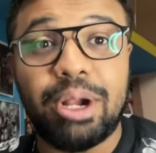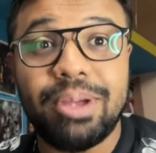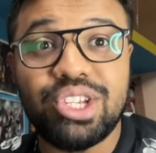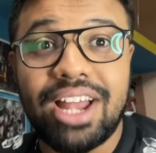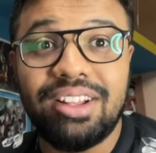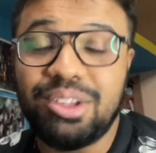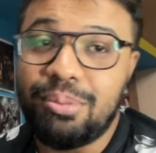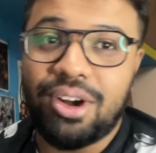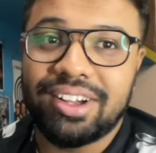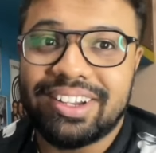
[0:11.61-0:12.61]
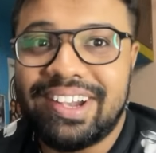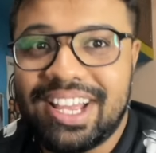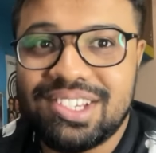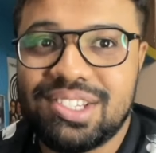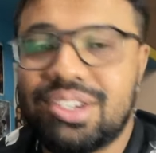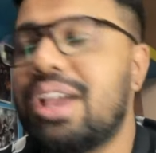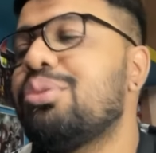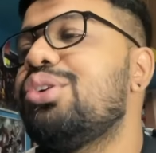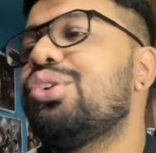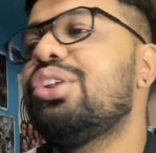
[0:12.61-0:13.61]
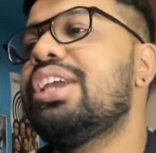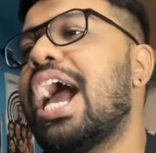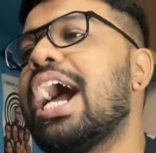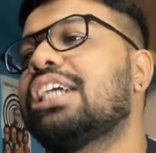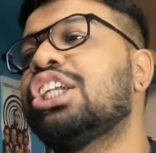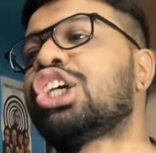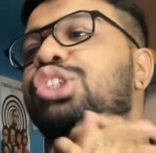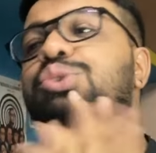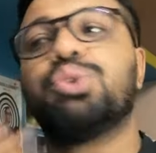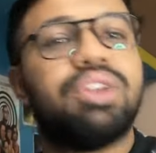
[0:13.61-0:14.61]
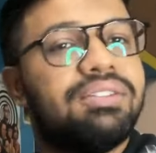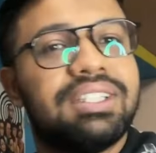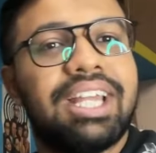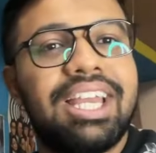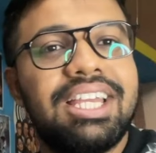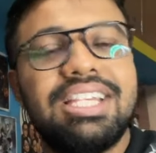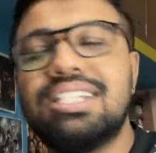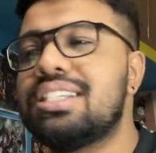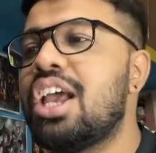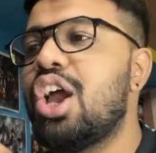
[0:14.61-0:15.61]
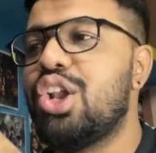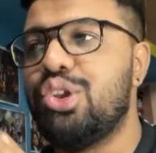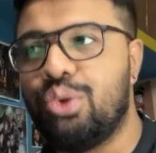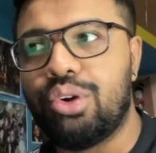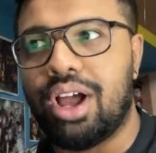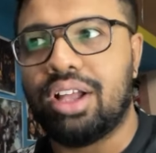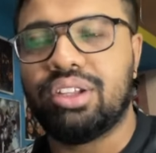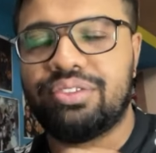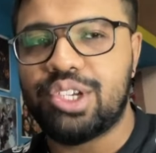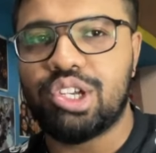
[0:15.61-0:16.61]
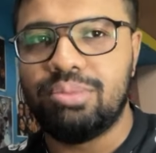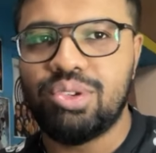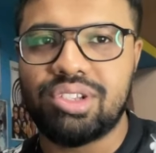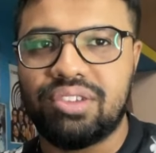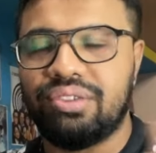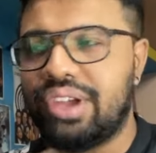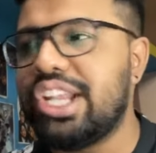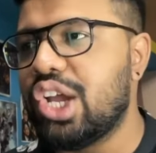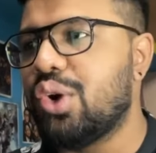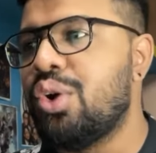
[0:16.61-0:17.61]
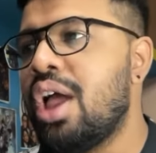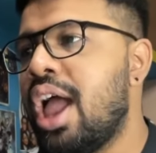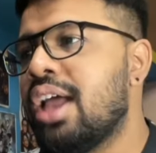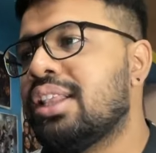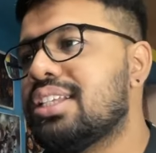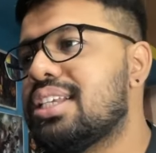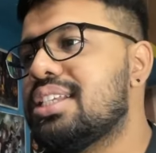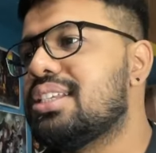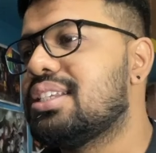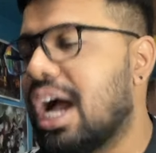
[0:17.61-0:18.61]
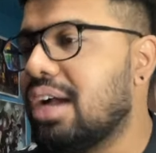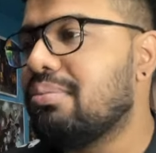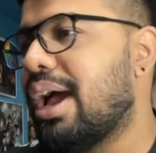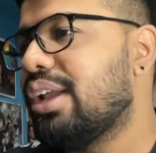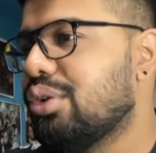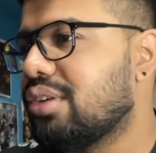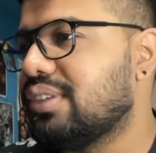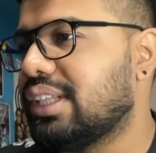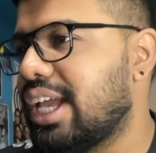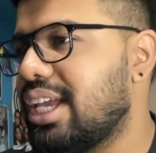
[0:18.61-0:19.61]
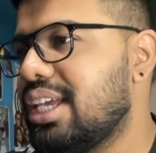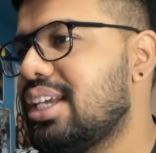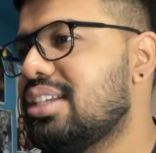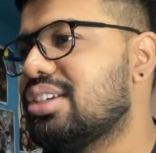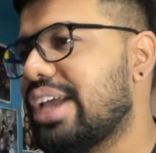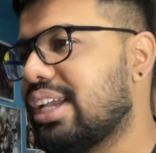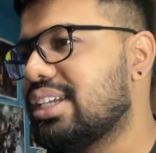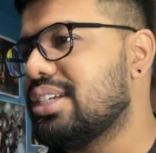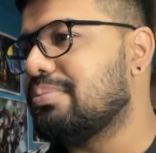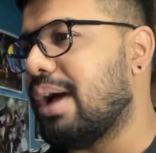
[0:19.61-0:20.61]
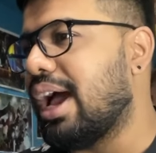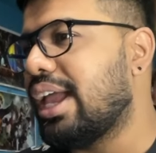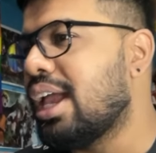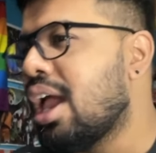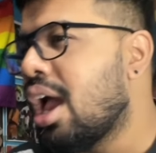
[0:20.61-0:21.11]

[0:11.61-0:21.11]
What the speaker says: my channel, The Bong Connection. Today I'm going to react to Nora Fatehi's Nora, the official music video. This is sung by Nora Fatehi, directed by